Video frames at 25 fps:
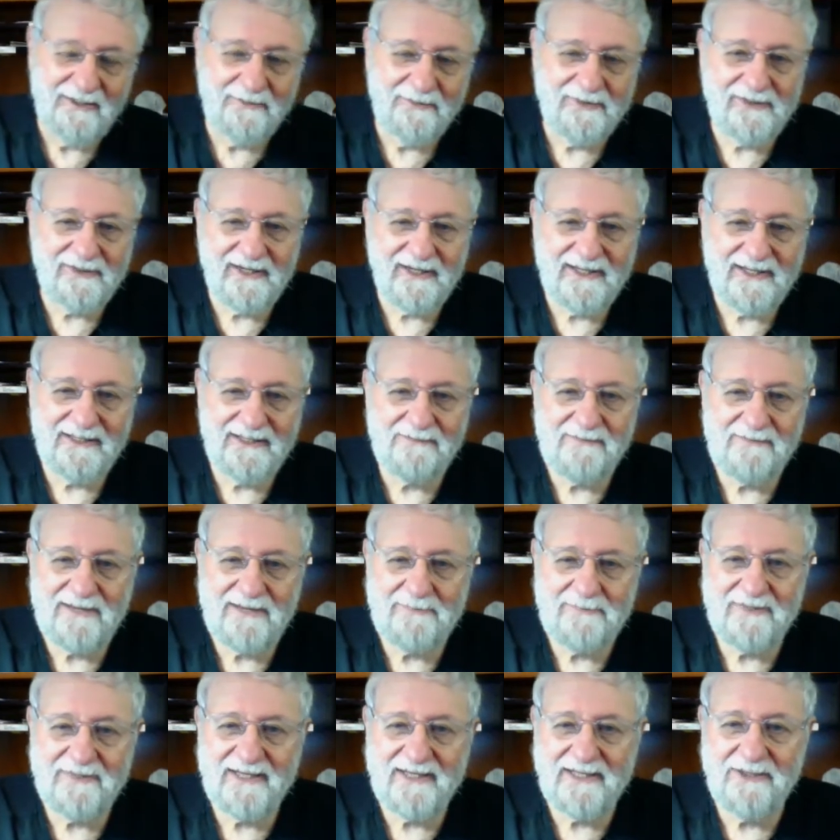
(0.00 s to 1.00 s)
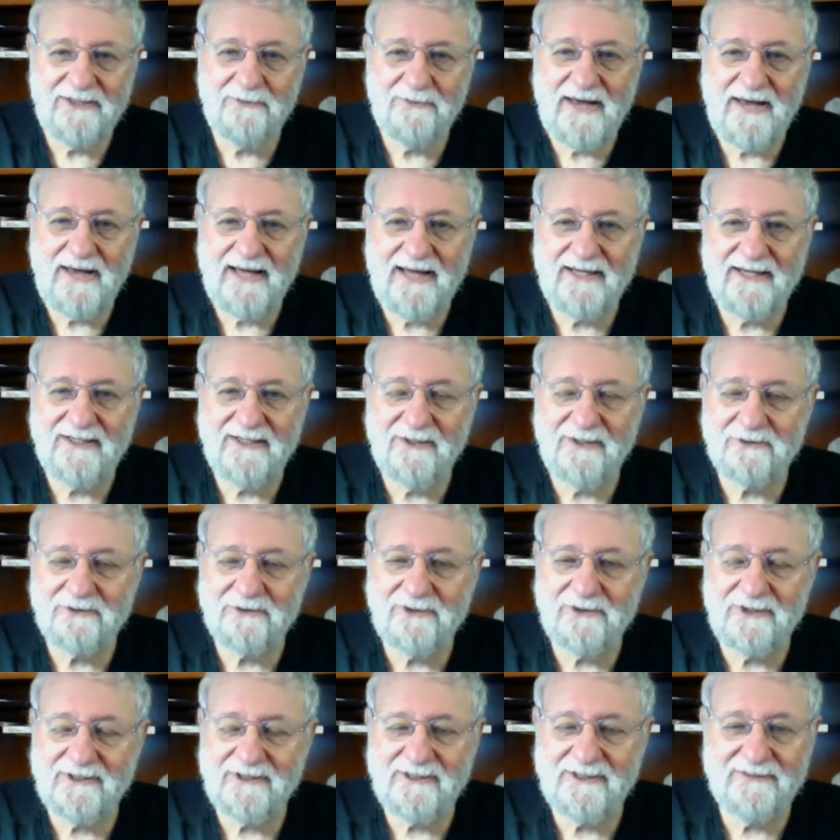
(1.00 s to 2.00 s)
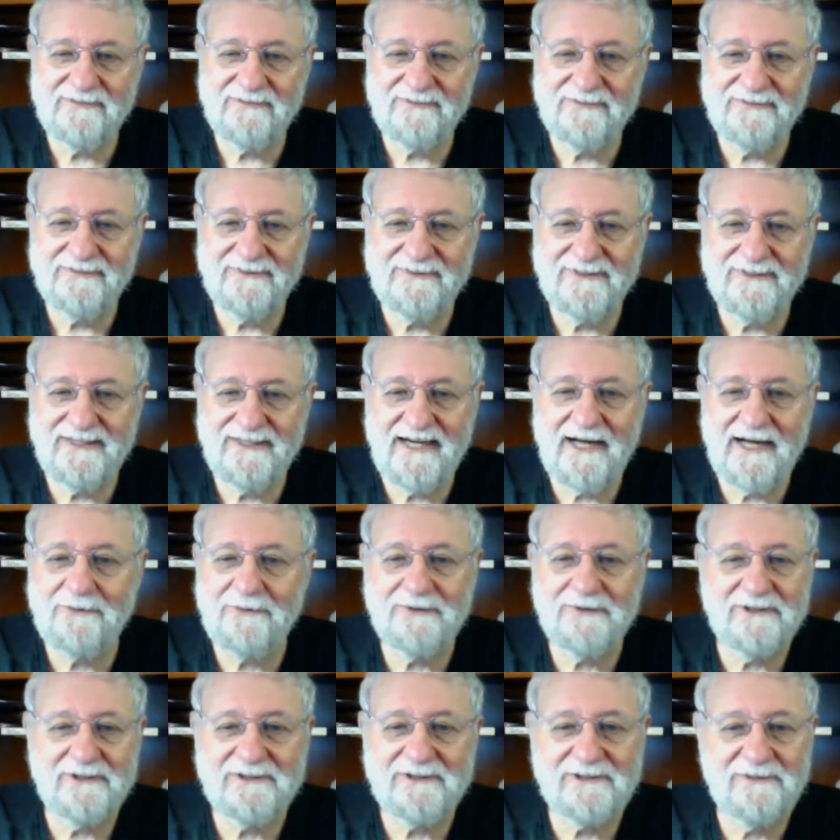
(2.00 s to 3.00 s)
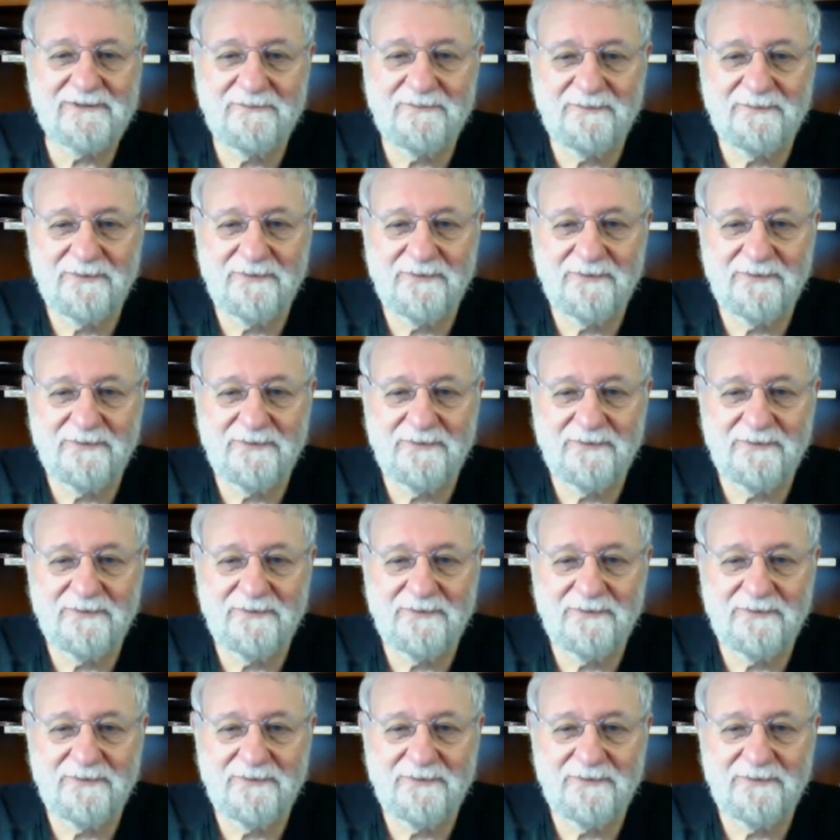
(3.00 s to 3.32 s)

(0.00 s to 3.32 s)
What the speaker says: well, I can maybe get you back an alternative in hours,